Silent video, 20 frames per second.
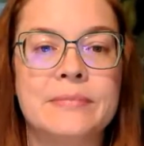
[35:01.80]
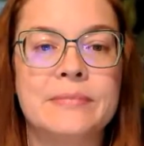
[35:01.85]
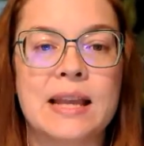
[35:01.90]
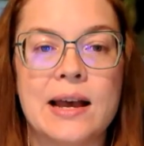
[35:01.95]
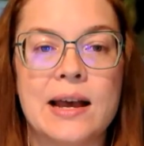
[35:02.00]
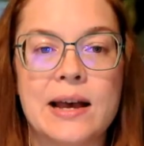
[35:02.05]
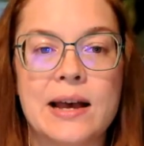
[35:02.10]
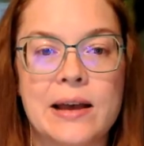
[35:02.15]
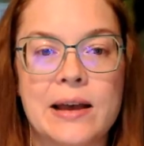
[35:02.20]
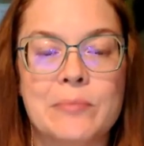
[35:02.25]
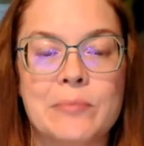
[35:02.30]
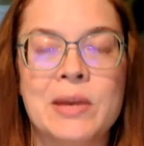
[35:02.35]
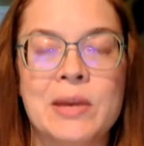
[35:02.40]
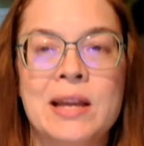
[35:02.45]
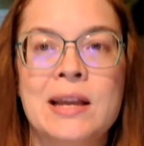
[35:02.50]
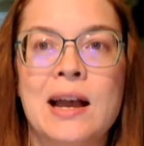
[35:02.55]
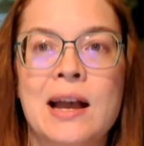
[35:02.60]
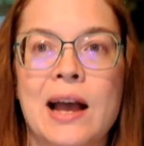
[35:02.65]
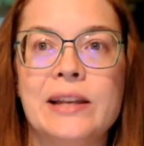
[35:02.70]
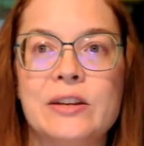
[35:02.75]
I
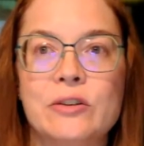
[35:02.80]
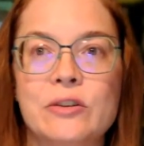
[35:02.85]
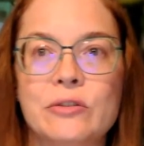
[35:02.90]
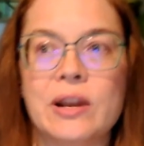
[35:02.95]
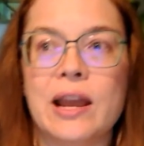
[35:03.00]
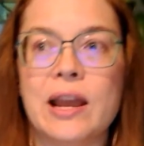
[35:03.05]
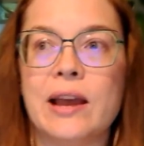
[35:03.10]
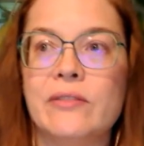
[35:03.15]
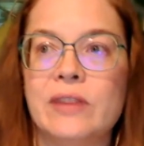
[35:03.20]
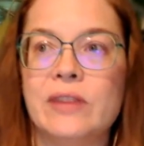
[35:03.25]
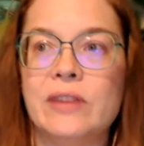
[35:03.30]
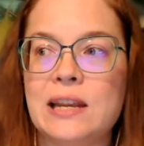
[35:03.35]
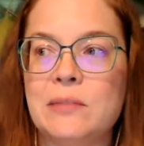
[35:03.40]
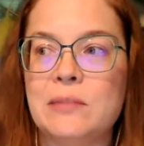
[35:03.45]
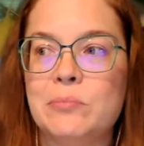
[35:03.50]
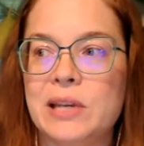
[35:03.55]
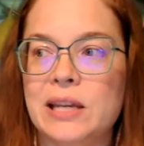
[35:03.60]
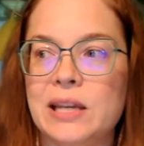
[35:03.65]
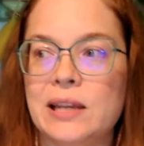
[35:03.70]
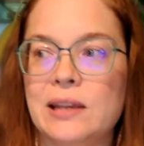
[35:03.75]
don't have any
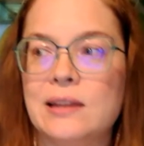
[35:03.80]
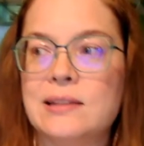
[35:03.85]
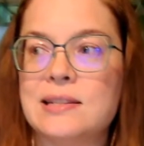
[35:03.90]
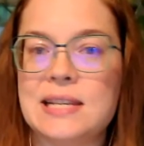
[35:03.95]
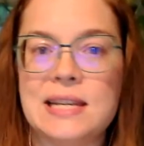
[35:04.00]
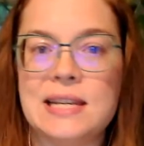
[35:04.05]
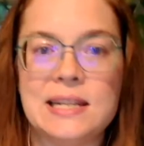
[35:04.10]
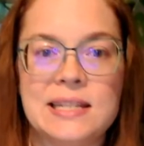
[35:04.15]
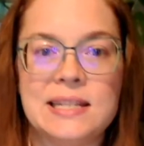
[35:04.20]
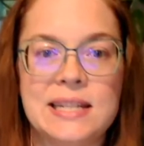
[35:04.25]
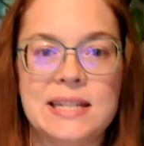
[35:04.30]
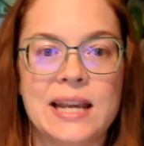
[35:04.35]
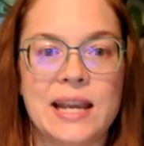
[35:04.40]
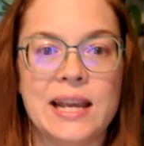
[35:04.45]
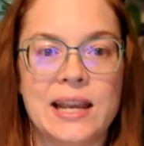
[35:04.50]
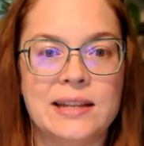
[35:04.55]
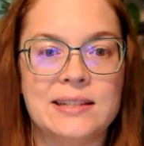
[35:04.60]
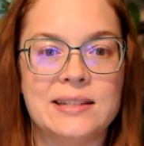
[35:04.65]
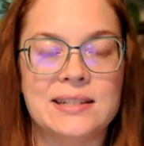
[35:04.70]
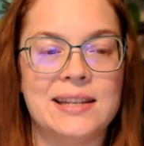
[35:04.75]
big
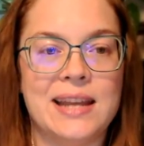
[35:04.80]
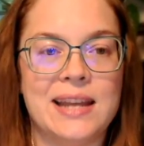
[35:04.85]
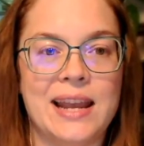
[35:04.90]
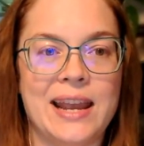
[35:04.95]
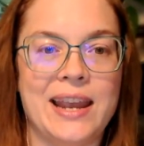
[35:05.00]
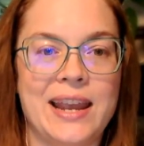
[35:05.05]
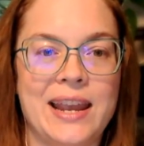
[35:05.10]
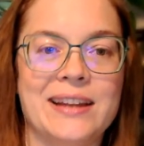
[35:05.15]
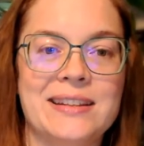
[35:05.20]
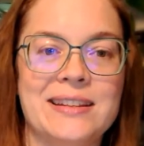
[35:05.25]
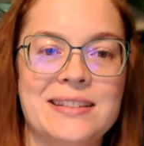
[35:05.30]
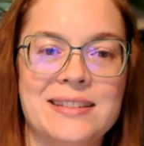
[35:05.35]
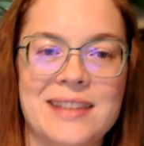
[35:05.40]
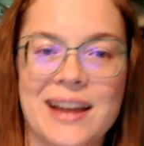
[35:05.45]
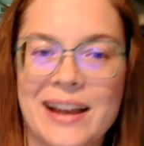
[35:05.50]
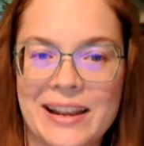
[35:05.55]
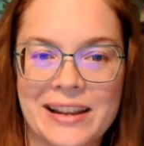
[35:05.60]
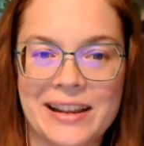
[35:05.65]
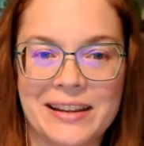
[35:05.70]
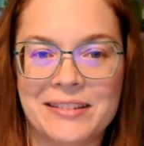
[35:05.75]
CTA today.
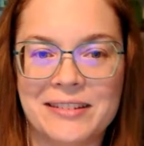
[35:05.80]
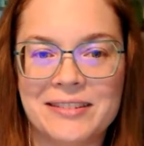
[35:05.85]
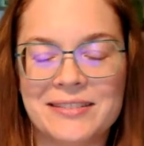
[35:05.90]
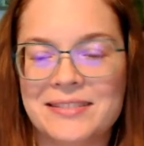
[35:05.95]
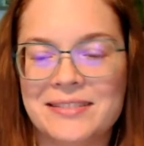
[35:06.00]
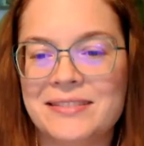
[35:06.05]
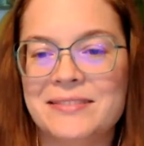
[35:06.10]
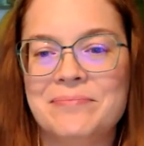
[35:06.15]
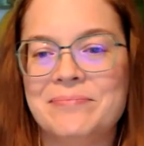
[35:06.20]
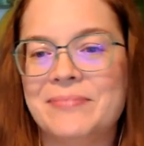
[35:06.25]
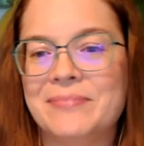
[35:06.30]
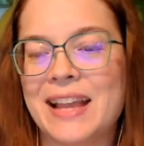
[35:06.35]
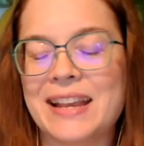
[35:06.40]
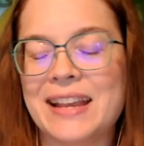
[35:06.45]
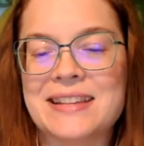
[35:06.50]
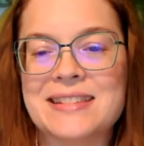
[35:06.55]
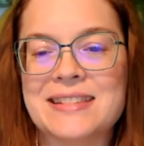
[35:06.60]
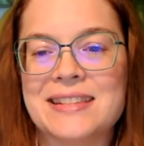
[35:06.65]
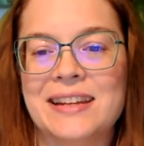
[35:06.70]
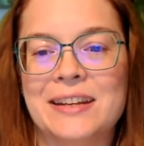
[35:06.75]
I like
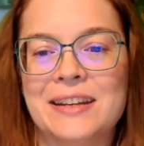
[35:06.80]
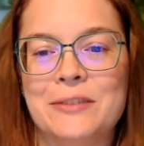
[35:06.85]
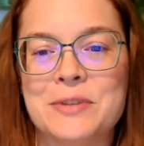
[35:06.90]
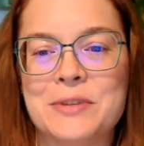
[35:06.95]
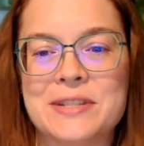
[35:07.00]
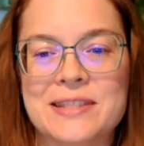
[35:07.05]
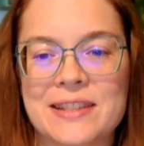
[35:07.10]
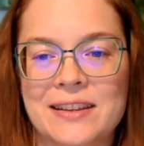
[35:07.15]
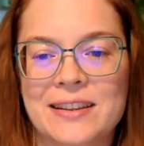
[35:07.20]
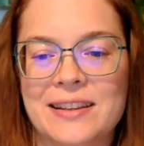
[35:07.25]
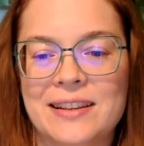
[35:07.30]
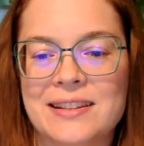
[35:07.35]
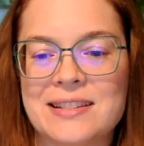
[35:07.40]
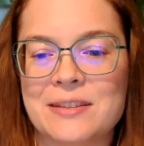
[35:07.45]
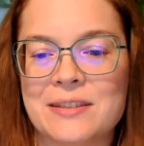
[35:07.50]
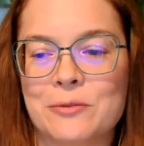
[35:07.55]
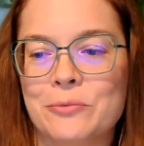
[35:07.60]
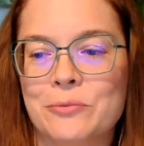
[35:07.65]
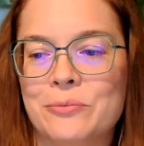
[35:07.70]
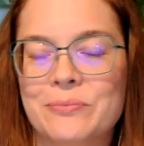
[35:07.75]
I said, it's
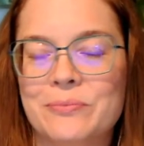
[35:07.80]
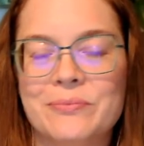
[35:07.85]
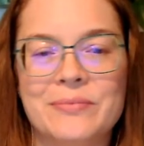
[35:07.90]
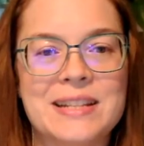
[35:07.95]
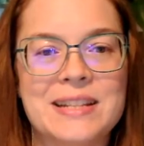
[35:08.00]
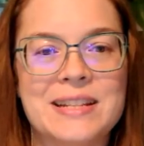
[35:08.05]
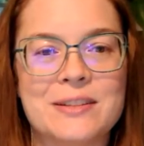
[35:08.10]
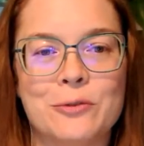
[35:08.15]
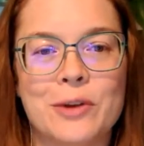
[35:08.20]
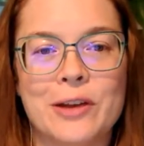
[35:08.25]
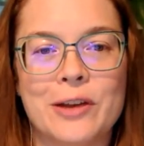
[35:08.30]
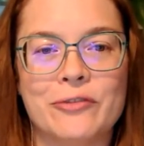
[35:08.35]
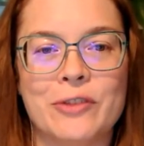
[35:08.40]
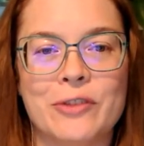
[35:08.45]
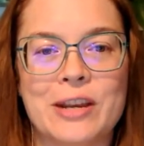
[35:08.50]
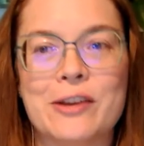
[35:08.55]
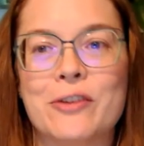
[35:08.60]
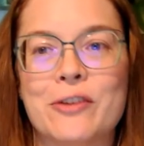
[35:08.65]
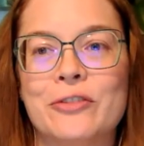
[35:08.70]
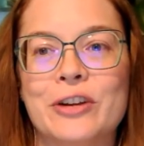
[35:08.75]
a rough
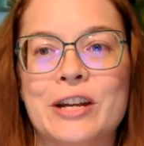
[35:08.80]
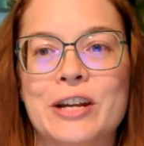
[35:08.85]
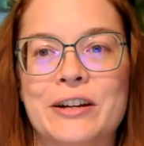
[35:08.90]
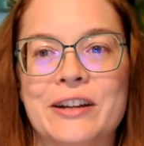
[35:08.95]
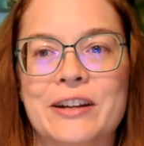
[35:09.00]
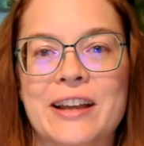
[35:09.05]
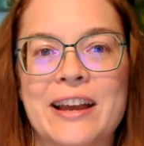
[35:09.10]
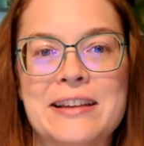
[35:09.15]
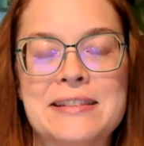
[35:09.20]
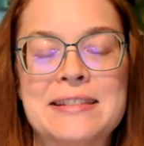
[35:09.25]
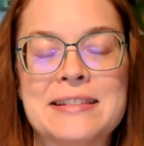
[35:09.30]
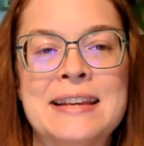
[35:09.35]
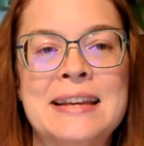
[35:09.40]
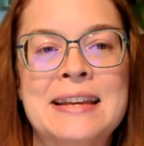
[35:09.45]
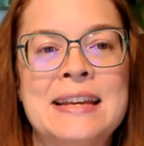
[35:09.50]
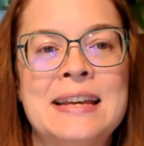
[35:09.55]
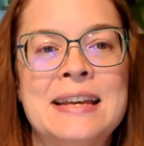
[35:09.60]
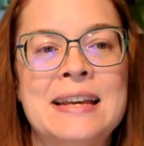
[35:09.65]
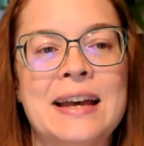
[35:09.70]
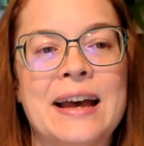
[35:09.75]
week over here, guys.
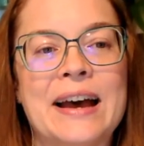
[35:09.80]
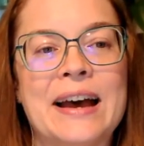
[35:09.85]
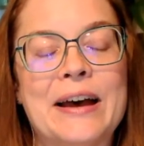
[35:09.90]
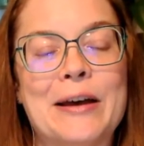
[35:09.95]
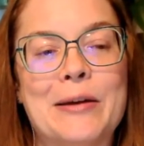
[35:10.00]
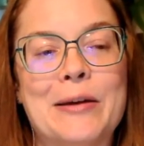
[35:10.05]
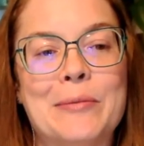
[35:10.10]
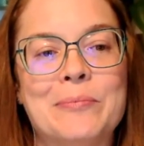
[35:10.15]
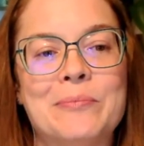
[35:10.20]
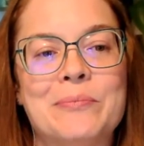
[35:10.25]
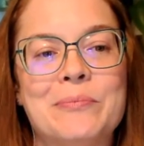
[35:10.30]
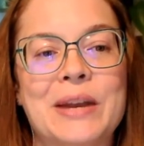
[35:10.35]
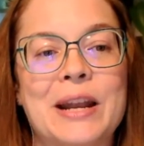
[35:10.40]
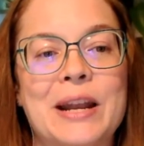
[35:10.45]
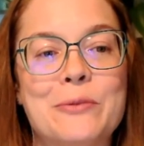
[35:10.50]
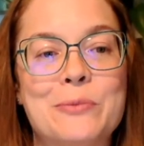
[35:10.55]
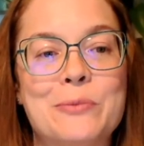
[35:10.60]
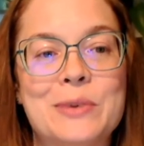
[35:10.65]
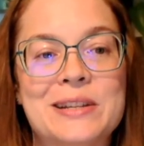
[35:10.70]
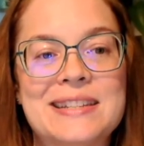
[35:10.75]
But I
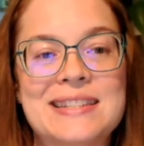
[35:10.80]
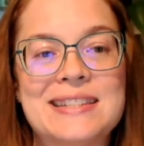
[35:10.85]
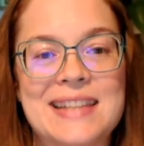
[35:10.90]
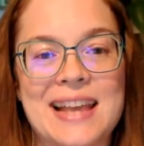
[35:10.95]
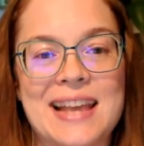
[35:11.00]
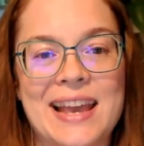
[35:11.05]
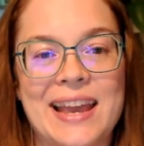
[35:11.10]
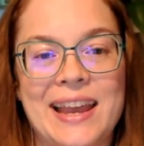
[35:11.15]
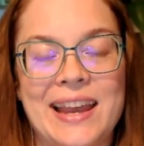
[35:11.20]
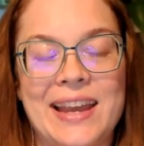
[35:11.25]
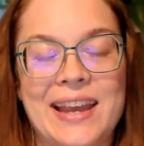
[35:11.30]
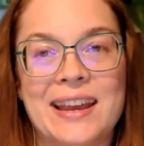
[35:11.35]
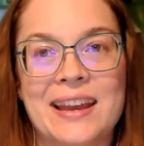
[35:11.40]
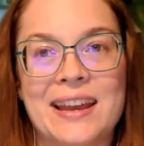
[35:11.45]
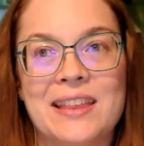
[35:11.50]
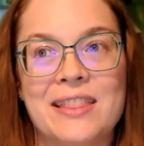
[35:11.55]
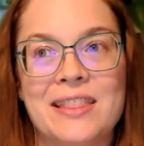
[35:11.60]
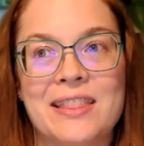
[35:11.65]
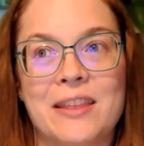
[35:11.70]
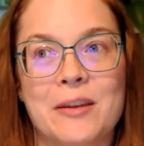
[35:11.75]
will say
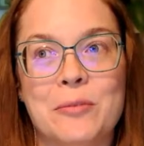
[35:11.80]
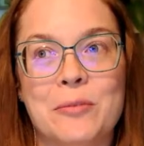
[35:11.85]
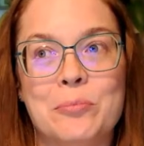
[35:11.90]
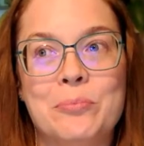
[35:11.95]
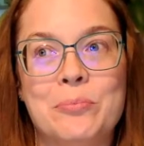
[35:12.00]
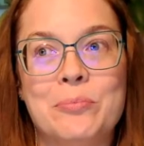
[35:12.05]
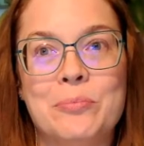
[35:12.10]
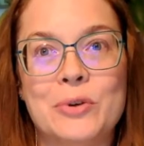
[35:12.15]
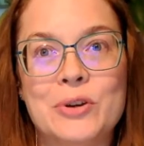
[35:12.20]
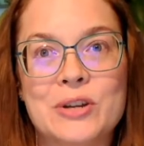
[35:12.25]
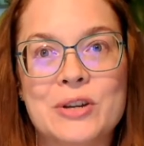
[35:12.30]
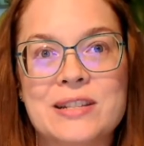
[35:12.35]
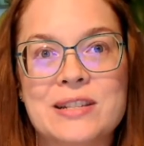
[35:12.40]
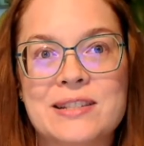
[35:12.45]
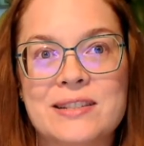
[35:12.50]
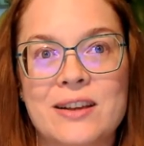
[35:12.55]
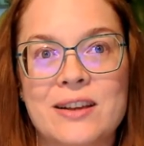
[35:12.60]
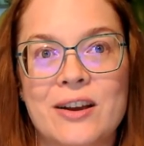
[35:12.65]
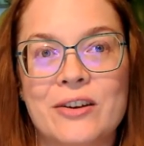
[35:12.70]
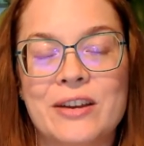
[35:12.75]
the
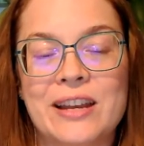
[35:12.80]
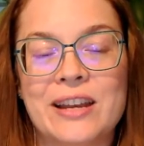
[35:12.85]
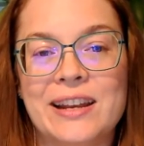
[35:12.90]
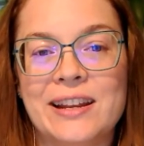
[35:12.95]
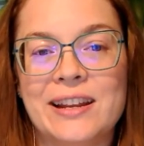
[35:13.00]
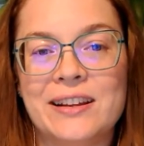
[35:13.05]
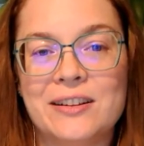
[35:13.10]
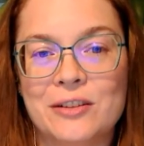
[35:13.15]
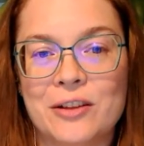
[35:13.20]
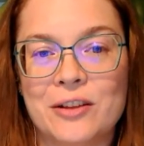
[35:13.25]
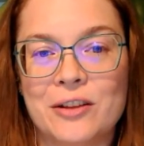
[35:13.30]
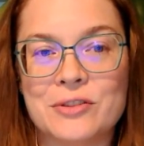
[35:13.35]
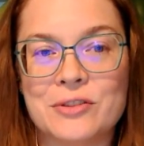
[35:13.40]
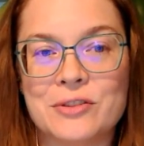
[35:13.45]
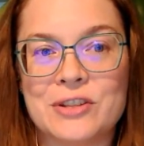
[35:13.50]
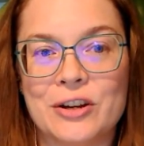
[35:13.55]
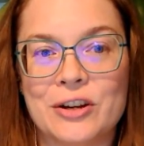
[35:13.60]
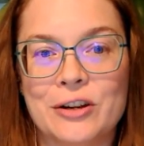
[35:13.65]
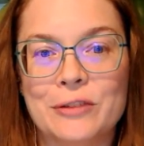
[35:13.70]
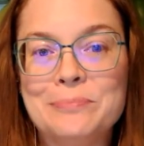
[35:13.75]
books are getting
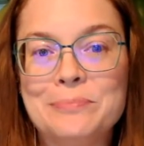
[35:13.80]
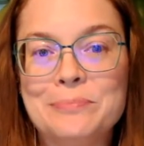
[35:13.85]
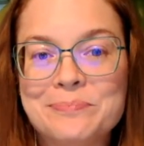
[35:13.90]
closer.